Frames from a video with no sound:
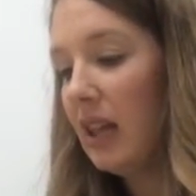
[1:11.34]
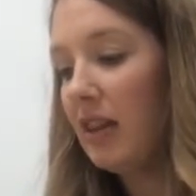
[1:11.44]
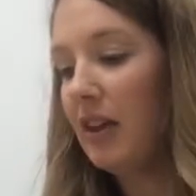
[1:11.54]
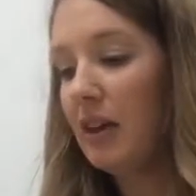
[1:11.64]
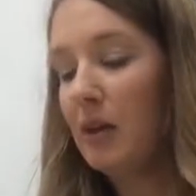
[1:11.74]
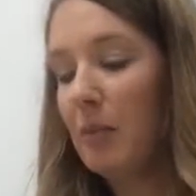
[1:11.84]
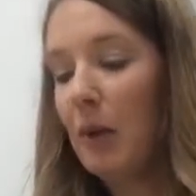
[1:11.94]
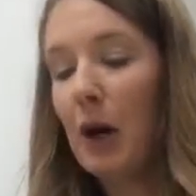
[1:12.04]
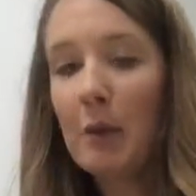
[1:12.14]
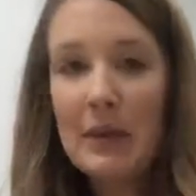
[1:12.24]
The
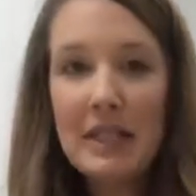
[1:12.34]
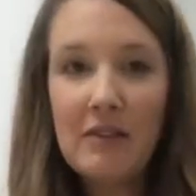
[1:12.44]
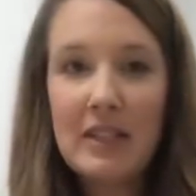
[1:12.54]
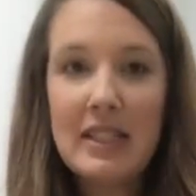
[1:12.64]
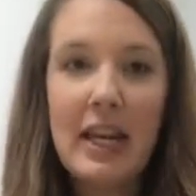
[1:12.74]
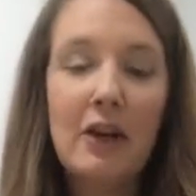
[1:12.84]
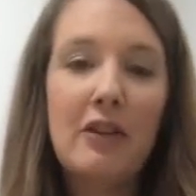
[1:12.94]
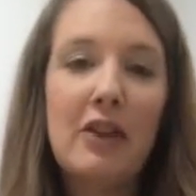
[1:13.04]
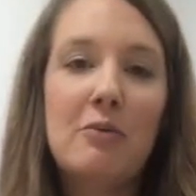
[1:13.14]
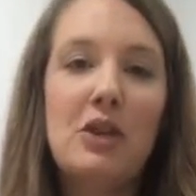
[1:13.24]
purpose of this kit, or
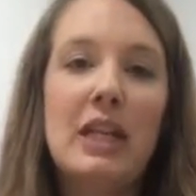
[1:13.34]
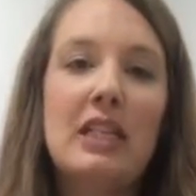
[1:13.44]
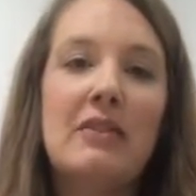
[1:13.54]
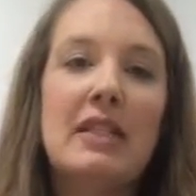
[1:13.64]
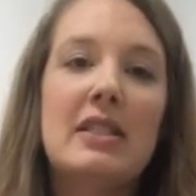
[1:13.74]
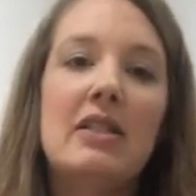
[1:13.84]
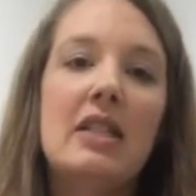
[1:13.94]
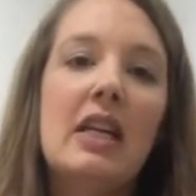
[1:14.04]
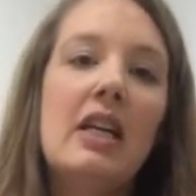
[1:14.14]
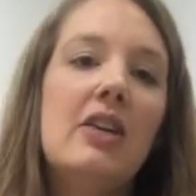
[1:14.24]
the objective, is to
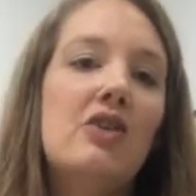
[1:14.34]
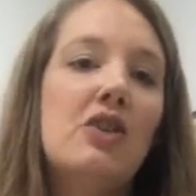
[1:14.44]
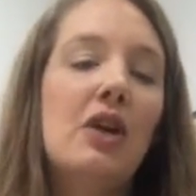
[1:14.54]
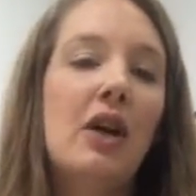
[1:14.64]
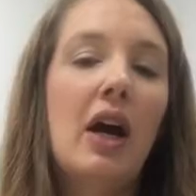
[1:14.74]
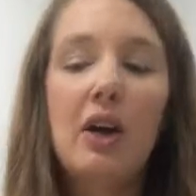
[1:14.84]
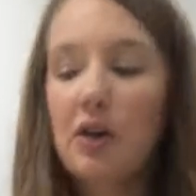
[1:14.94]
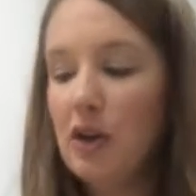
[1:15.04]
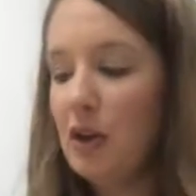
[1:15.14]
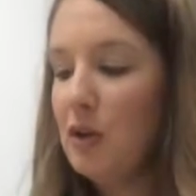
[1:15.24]
teach
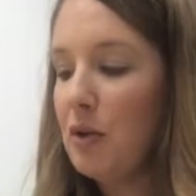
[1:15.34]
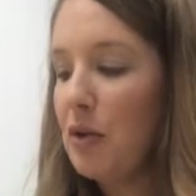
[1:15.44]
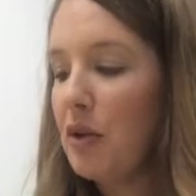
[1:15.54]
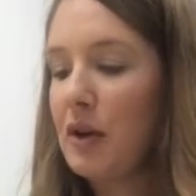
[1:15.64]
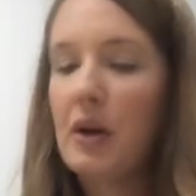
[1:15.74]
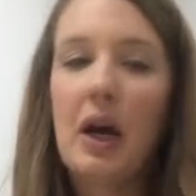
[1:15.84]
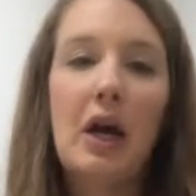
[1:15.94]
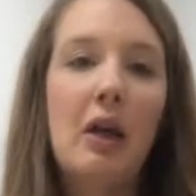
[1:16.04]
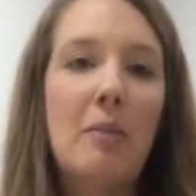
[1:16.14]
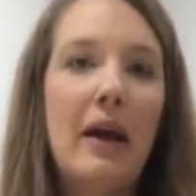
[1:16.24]
our youth
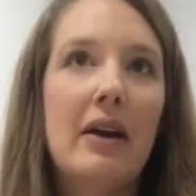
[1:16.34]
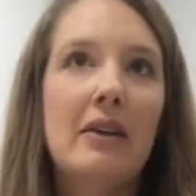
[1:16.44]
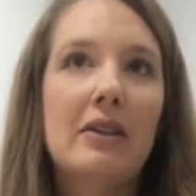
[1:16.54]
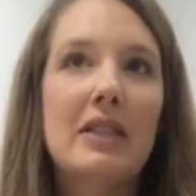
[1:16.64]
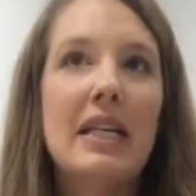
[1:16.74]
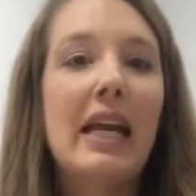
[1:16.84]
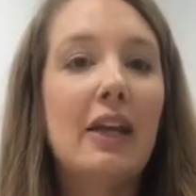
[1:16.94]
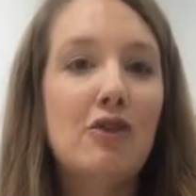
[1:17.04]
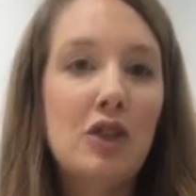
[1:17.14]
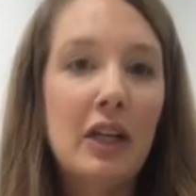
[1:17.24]
about
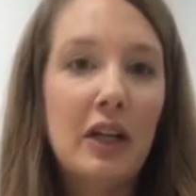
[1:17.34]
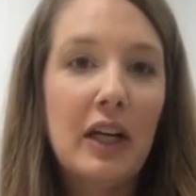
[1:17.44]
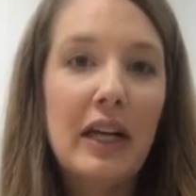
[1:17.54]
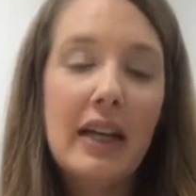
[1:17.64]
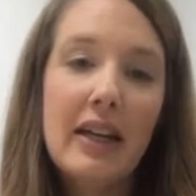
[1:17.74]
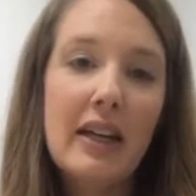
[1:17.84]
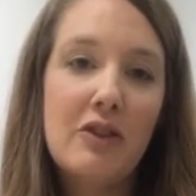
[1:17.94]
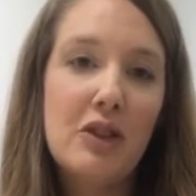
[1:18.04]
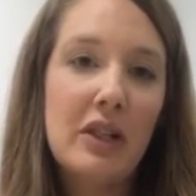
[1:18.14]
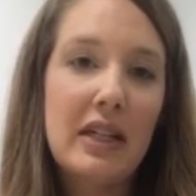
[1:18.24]
engineering and
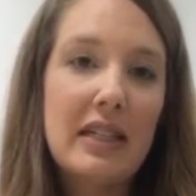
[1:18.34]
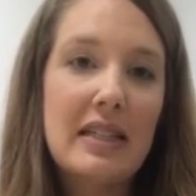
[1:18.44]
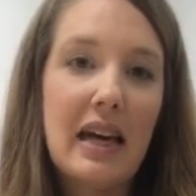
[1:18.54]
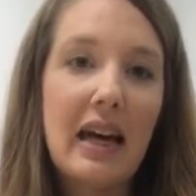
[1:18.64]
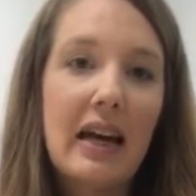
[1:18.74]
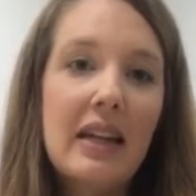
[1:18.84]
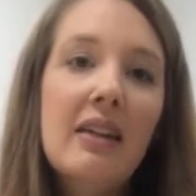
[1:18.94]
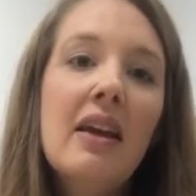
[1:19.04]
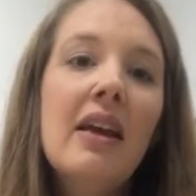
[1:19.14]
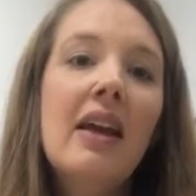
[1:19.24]
engineering
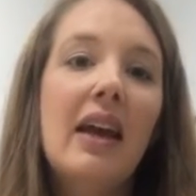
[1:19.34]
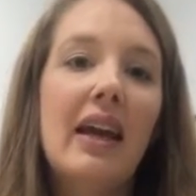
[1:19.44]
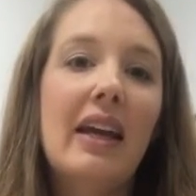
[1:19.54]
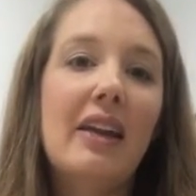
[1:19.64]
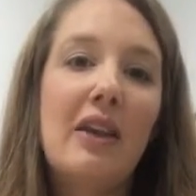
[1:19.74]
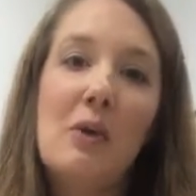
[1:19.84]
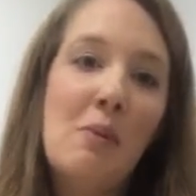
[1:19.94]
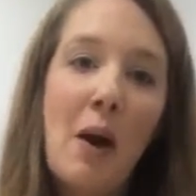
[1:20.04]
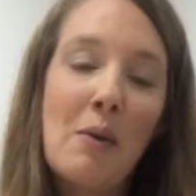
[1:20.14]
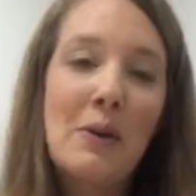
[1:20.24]
design, and they
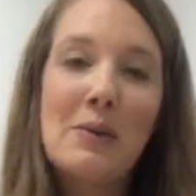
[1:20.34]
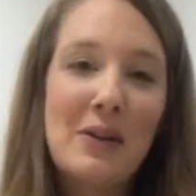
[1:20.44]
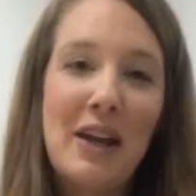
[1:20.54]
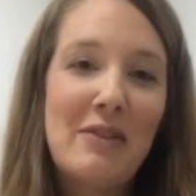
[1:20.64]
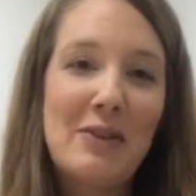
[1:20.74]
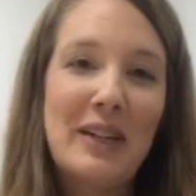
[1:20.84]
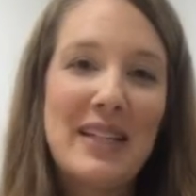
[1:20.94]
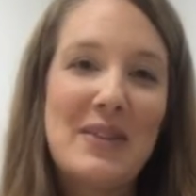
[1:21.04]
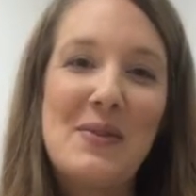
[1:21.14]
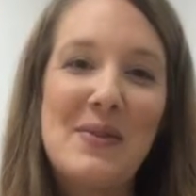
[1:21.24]
probably will not even
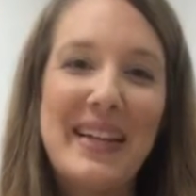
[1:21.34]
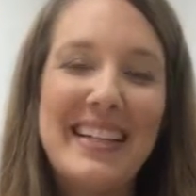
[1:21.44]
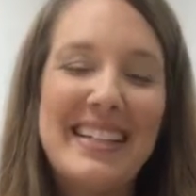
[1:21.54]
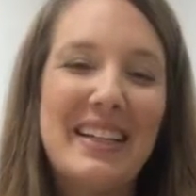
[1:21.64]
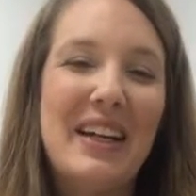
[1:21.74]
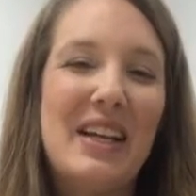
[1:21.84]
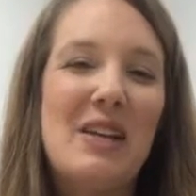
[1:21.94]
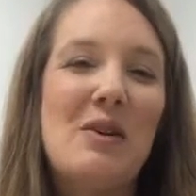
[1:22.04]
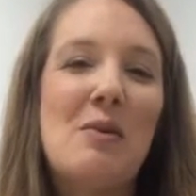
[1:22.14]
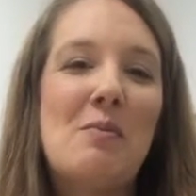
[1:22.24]
realize it when we get
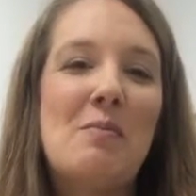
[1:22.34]
done.